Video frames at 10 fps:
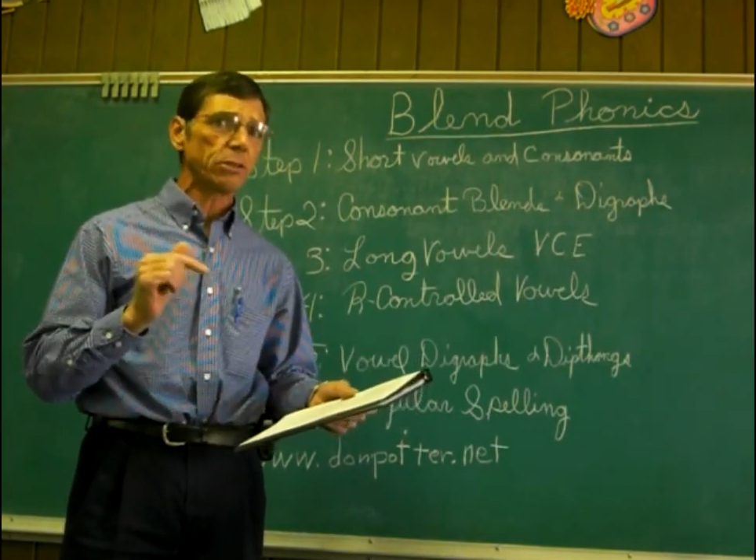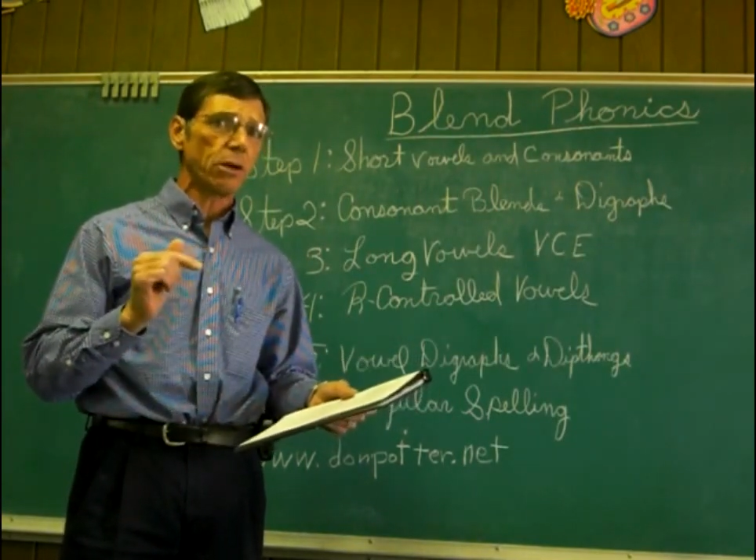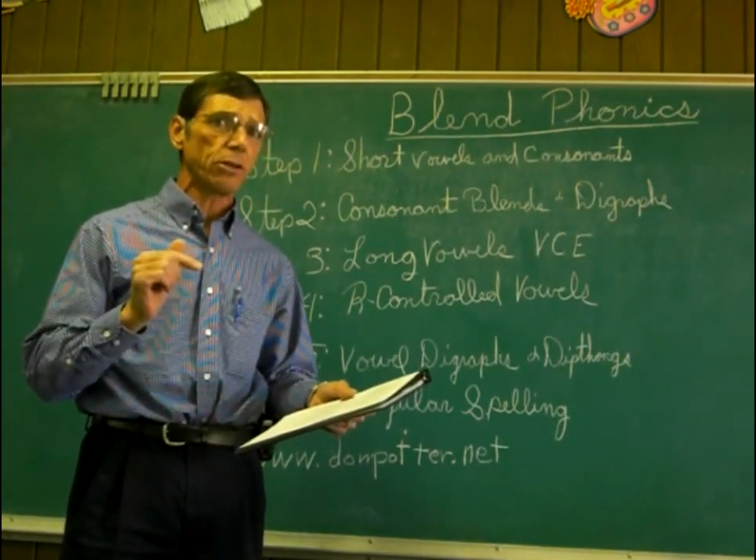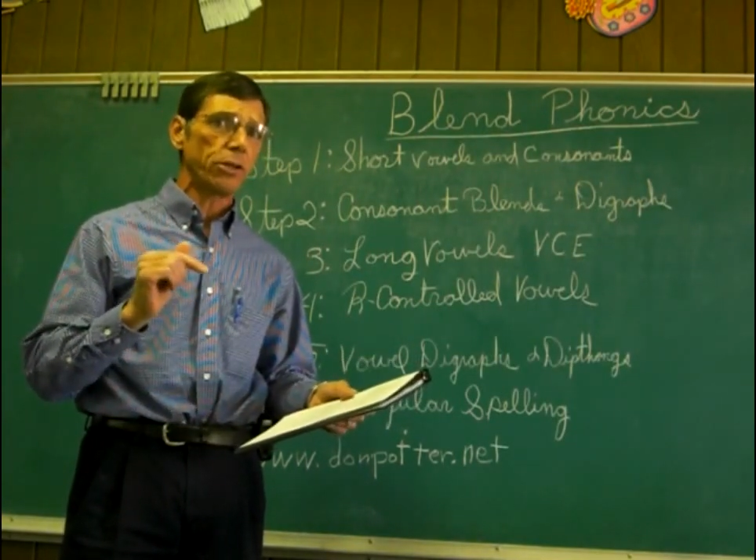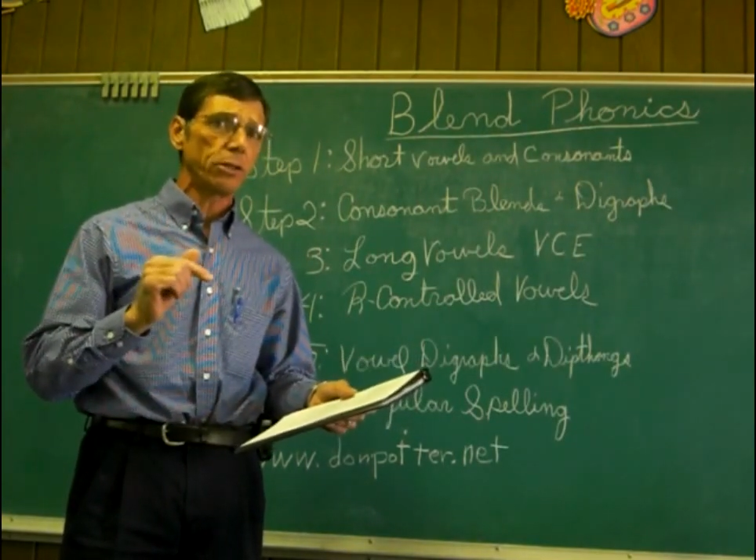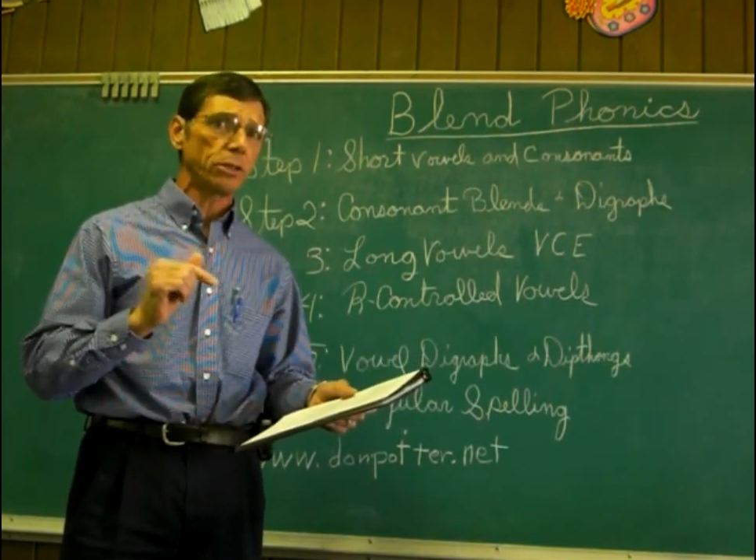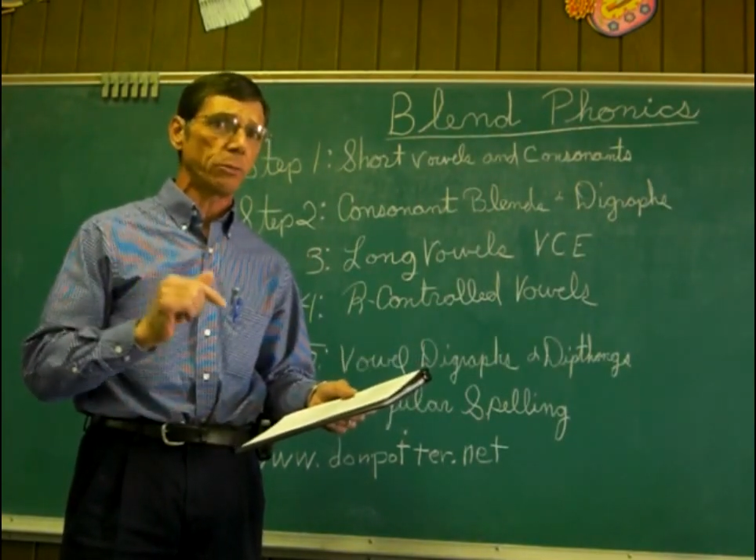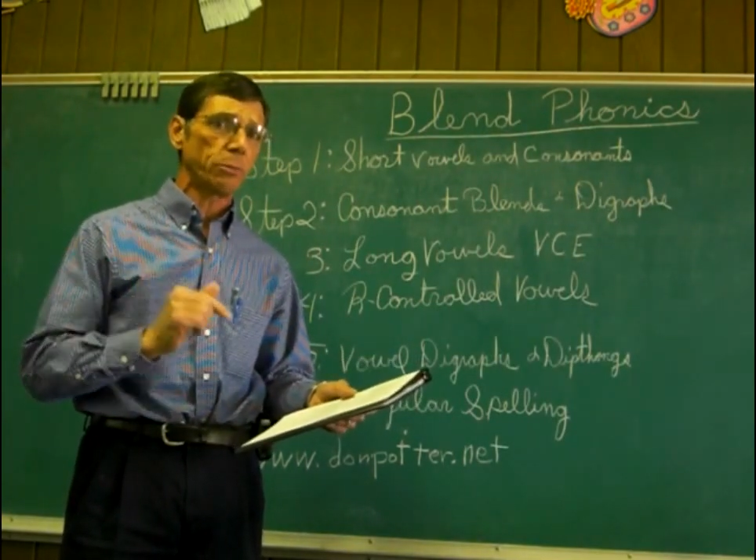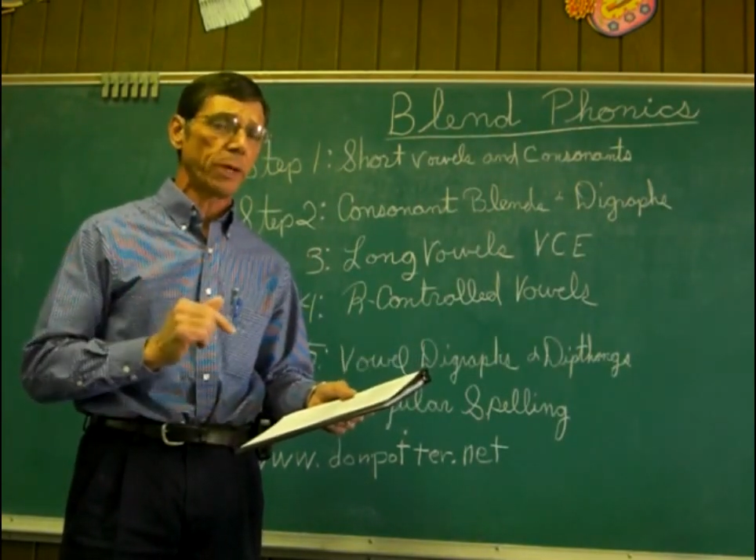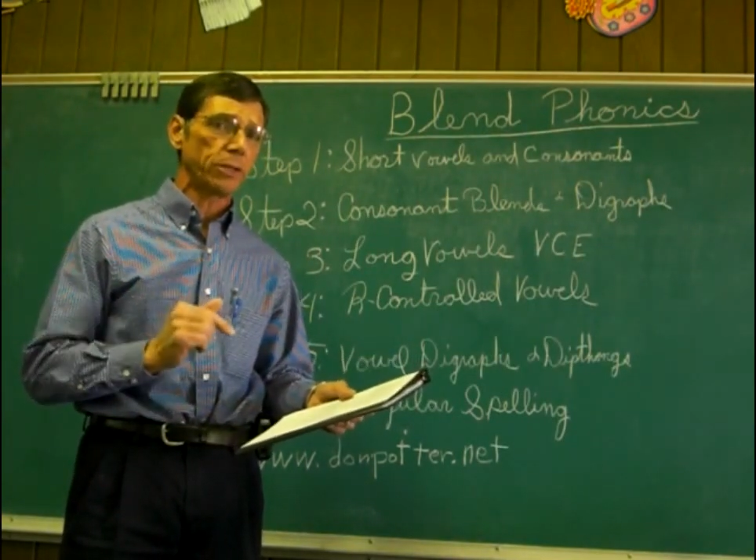start using
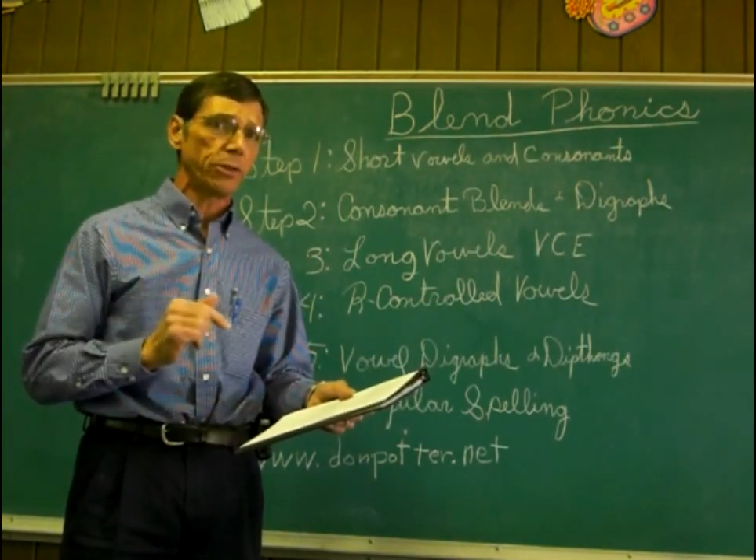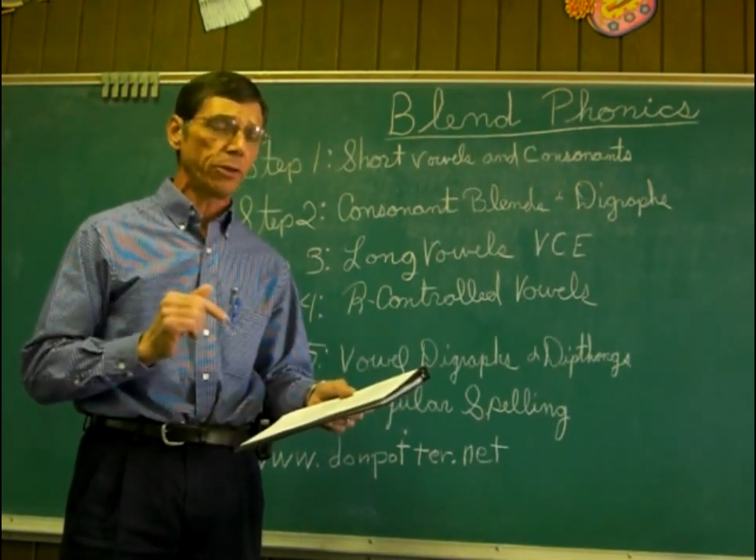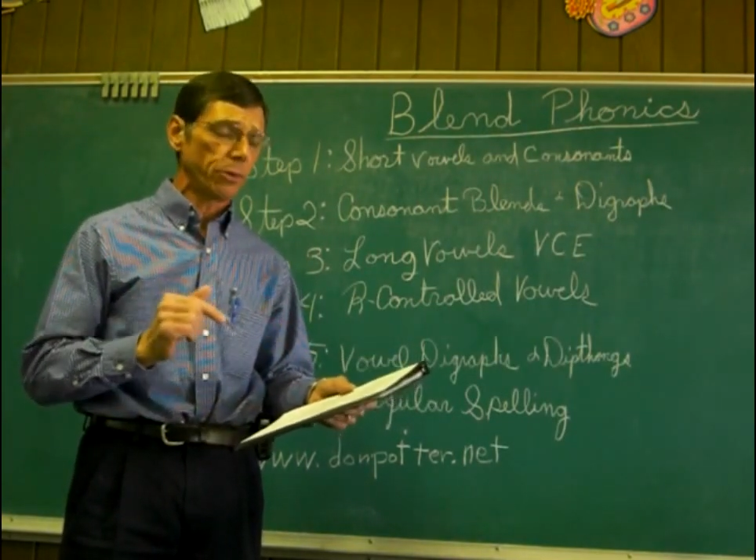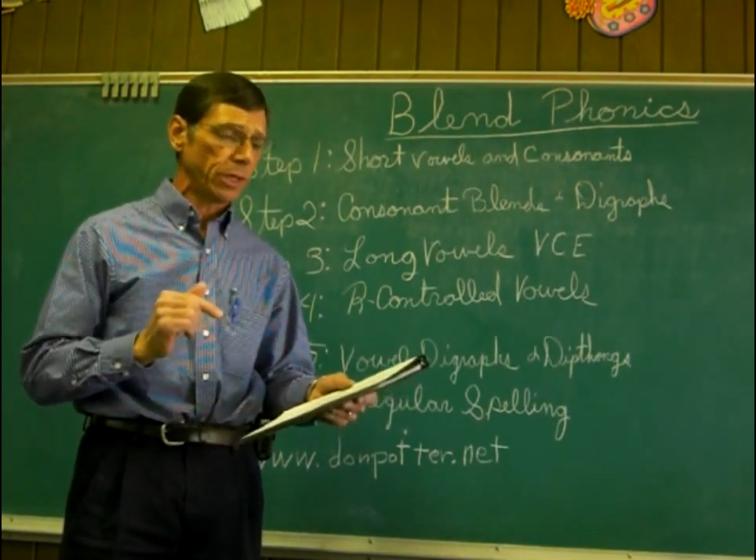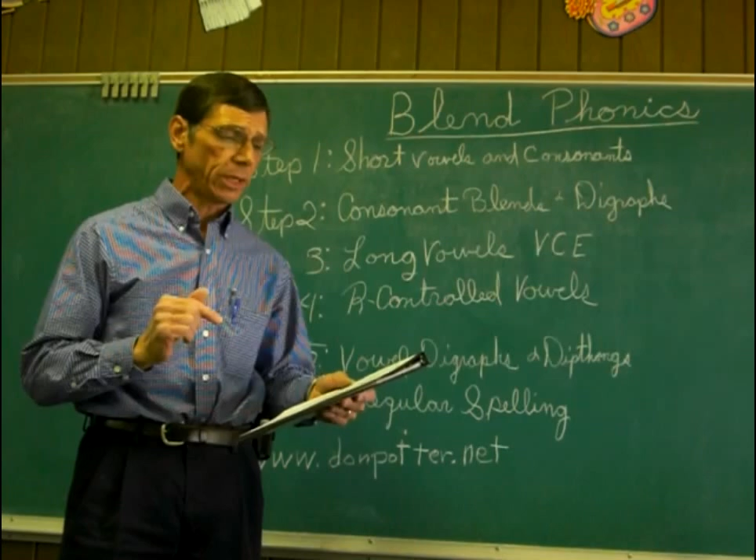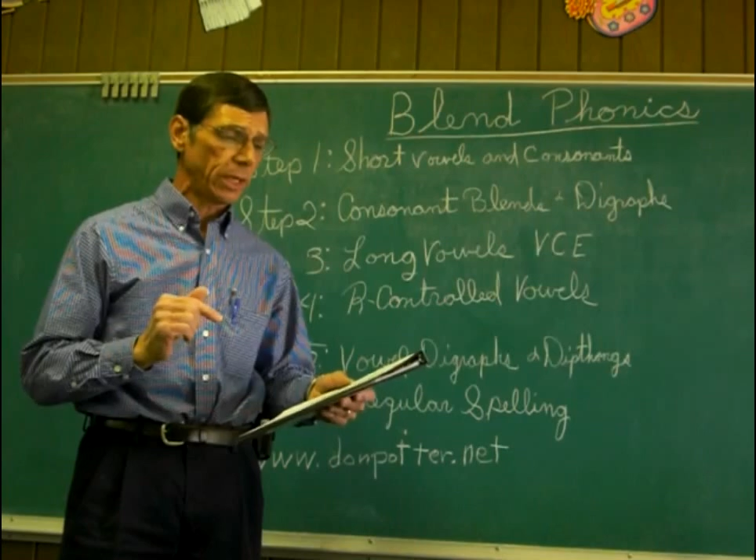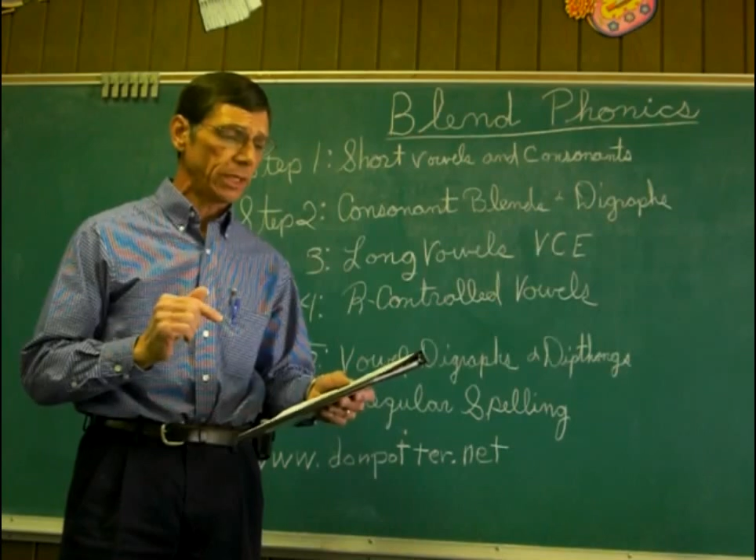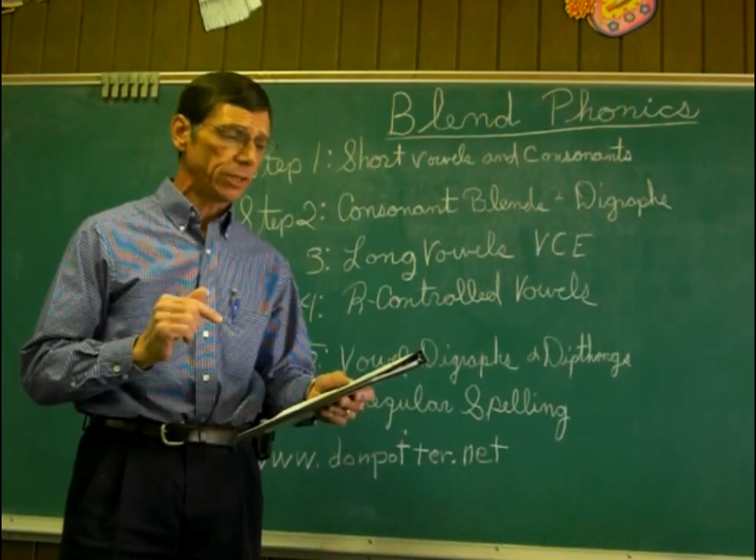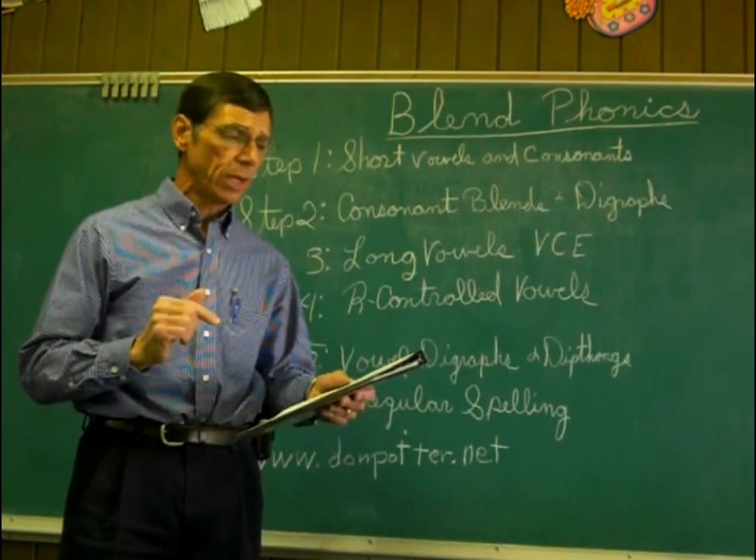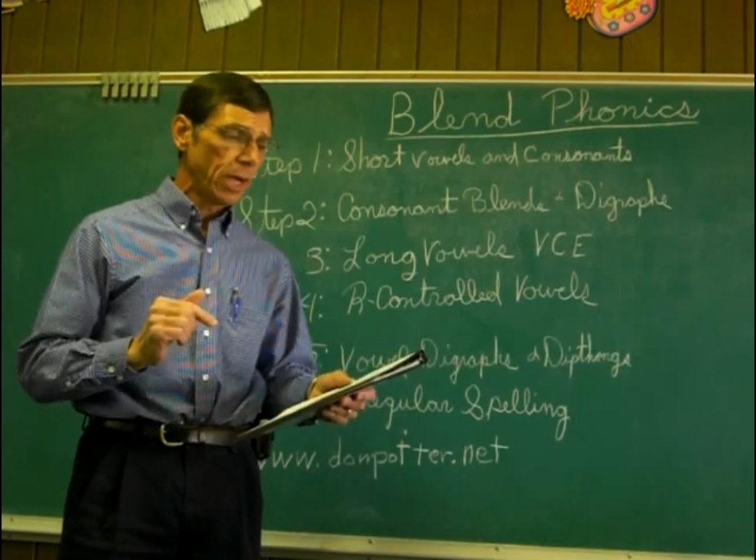it with my tutoring
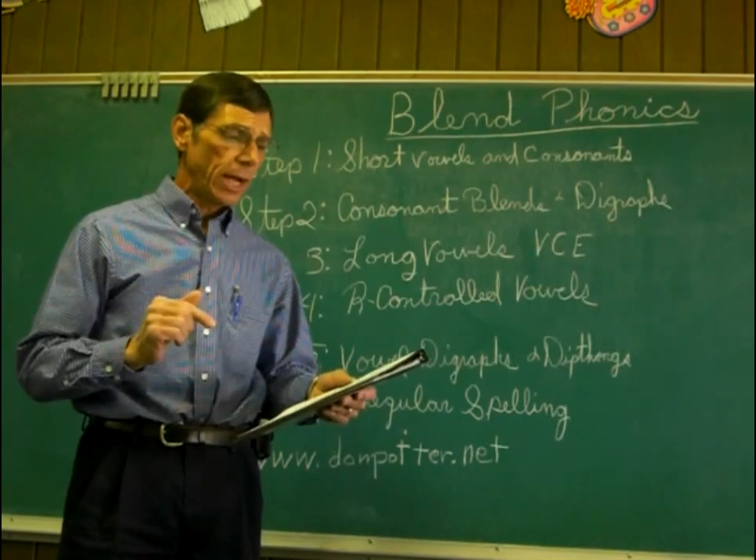kids,